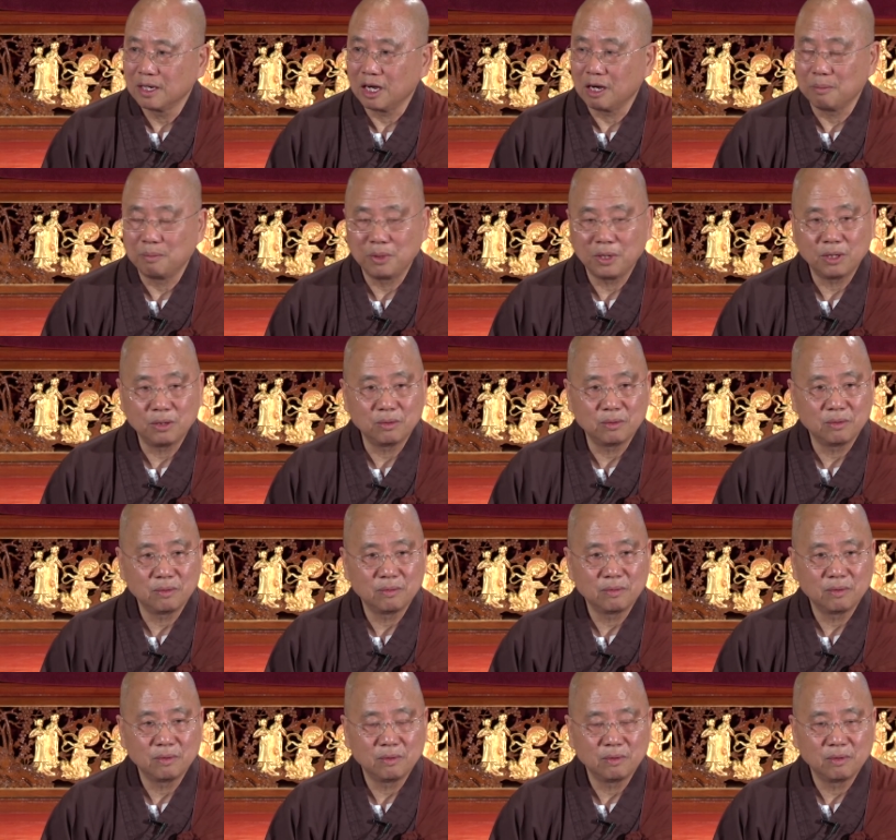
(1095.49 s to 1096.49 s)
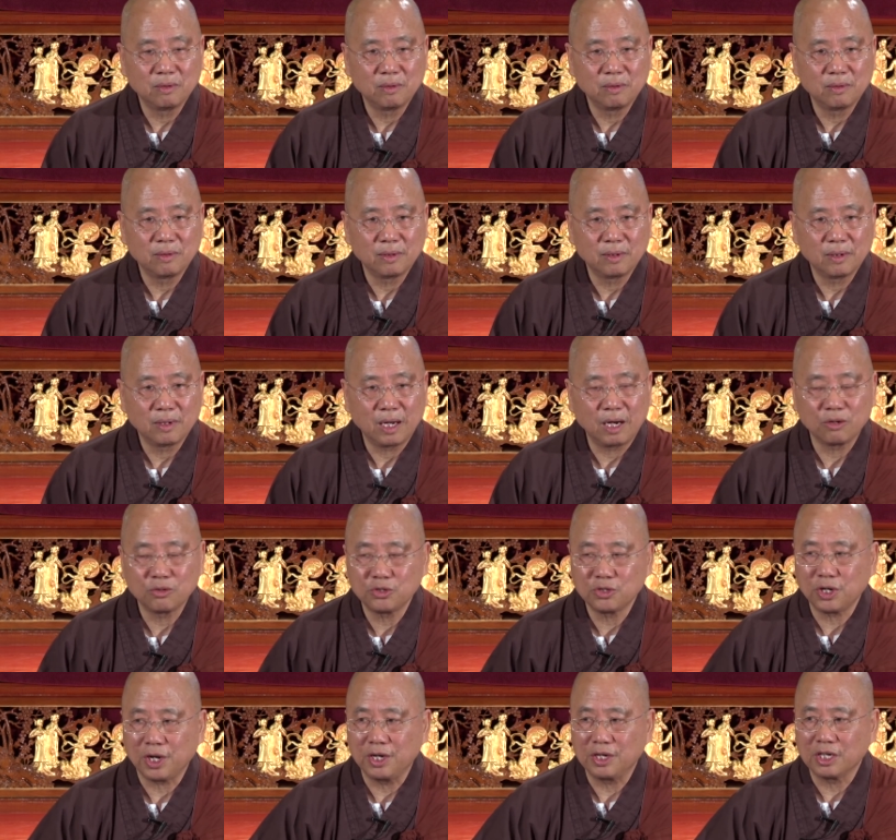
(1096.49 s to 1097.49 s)
About how
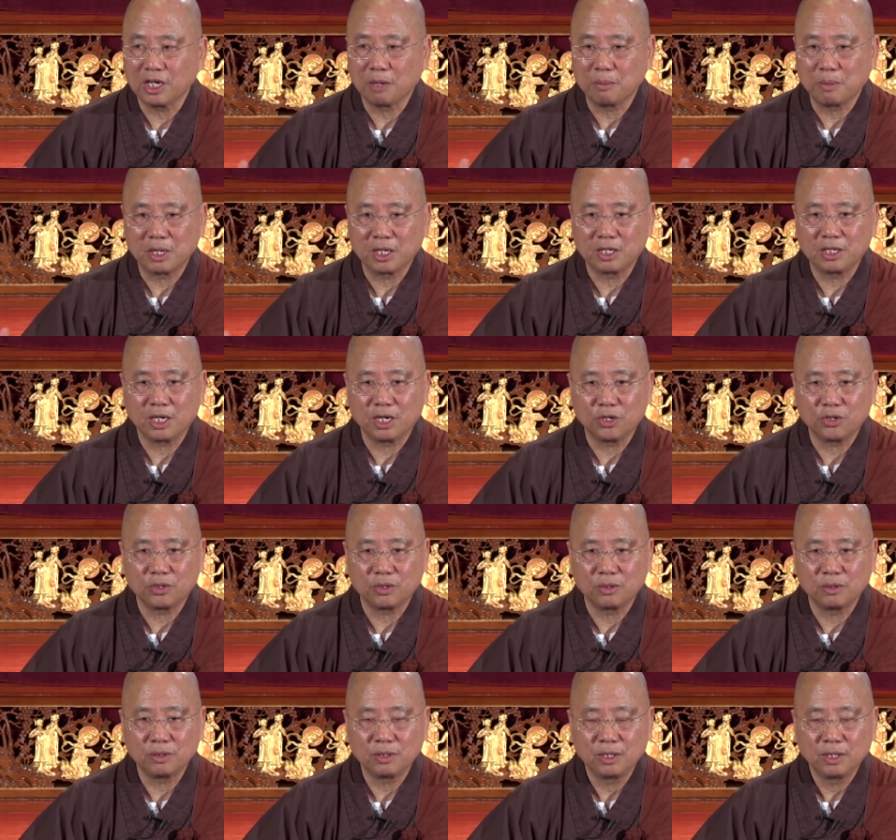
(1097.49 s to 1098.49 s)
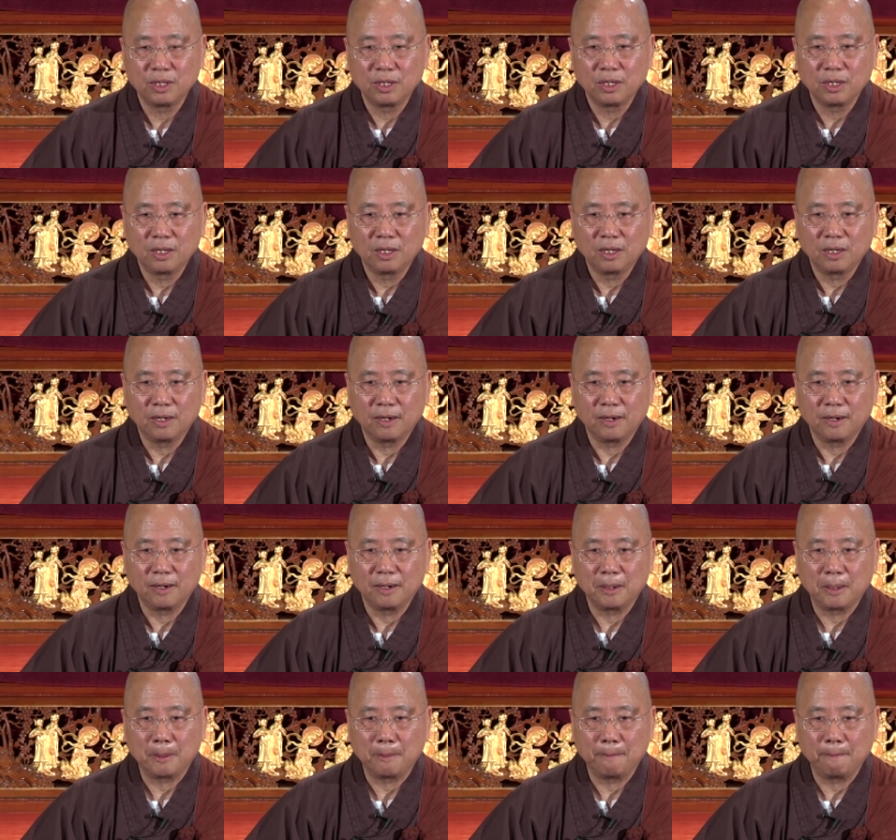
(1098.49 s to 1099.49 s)
chanting and meditation
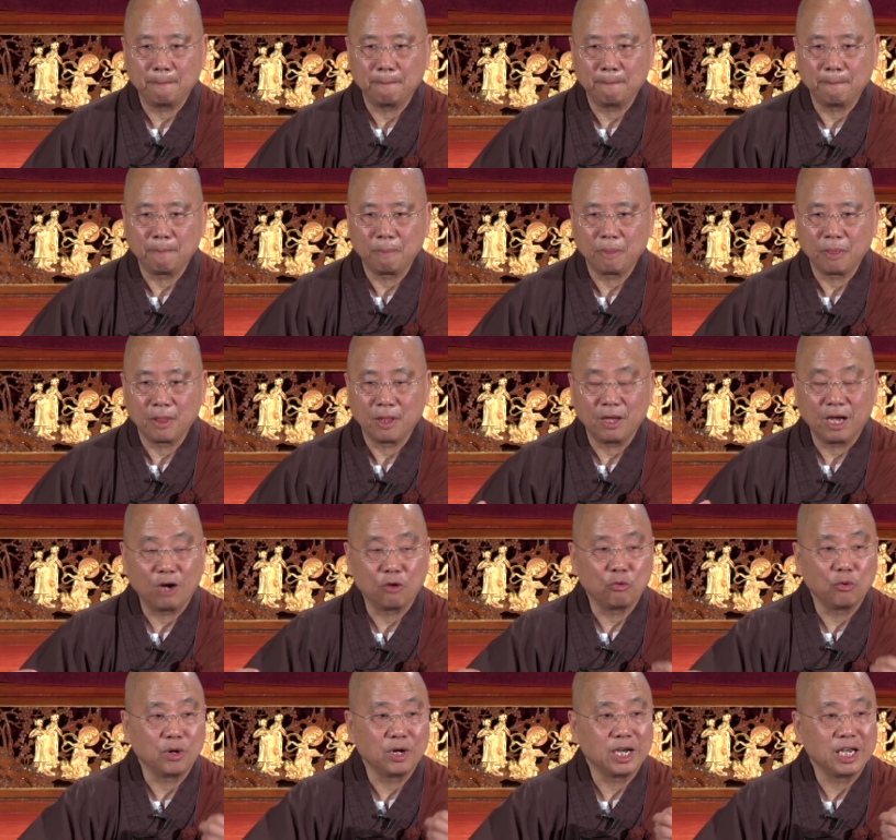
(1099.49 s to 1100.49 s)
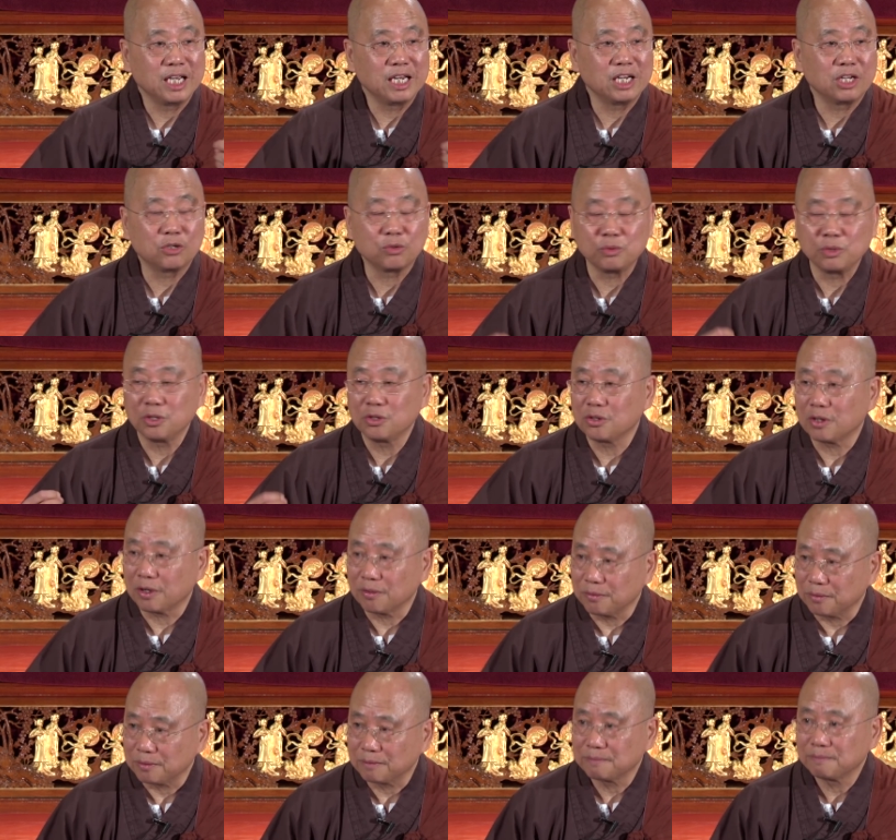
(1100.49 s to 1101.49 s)
are related to each
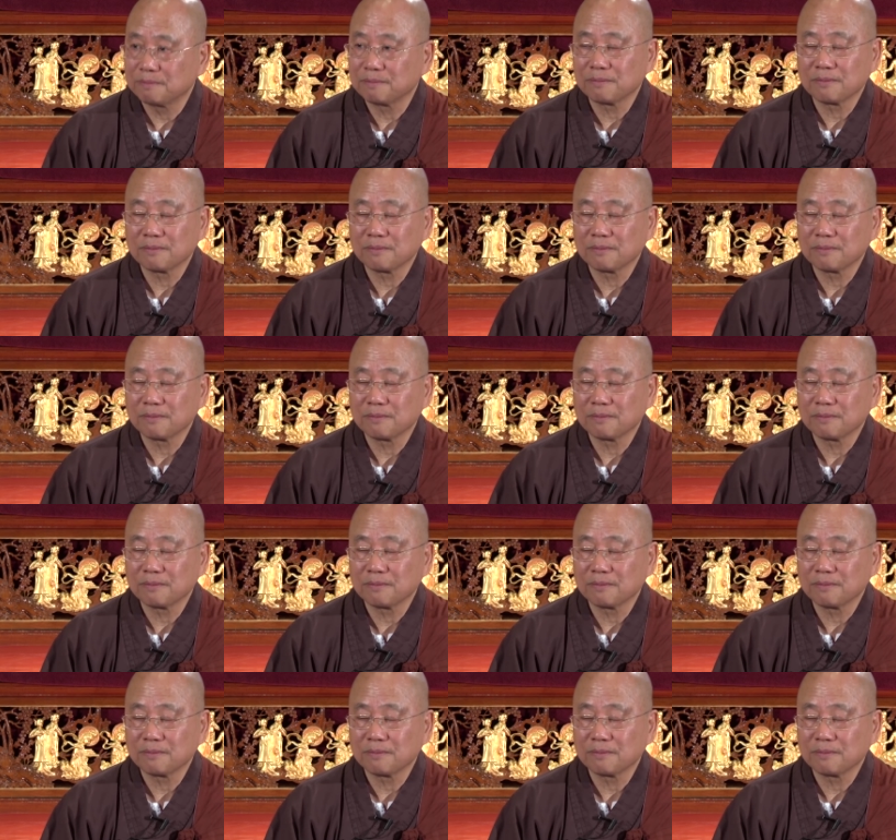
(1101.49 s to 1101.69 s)
other.